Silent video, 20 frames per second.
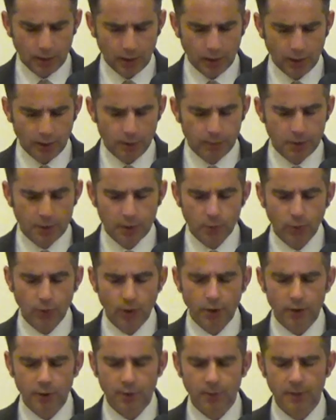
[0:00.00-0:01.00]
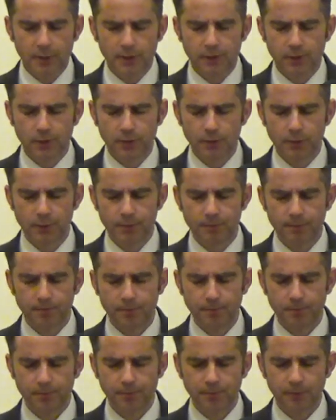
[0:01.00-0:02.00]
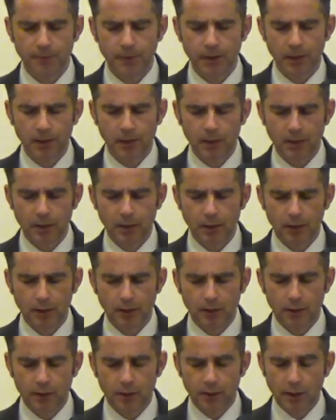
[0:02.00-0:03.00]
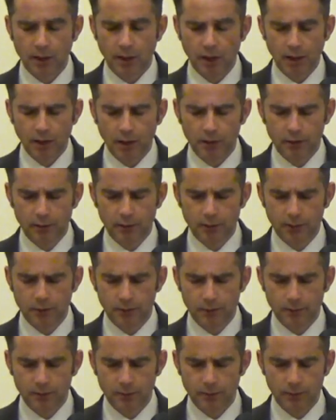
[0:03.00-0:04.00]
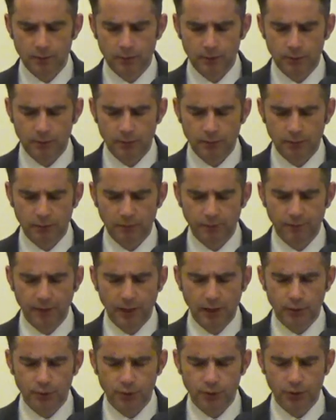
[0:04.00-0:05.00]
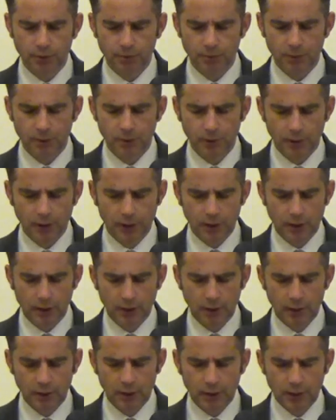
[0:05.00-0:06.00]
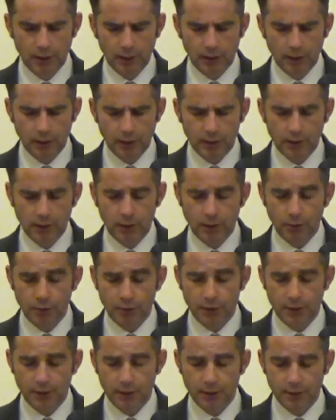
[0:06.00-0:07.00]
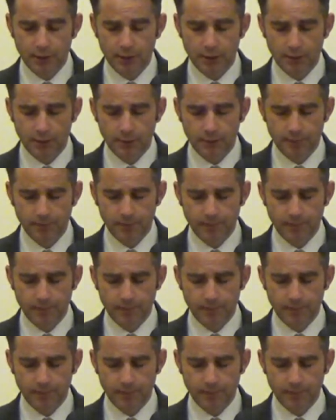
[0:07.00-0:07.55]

how he walked with you in the garden in fellowship, in innocence,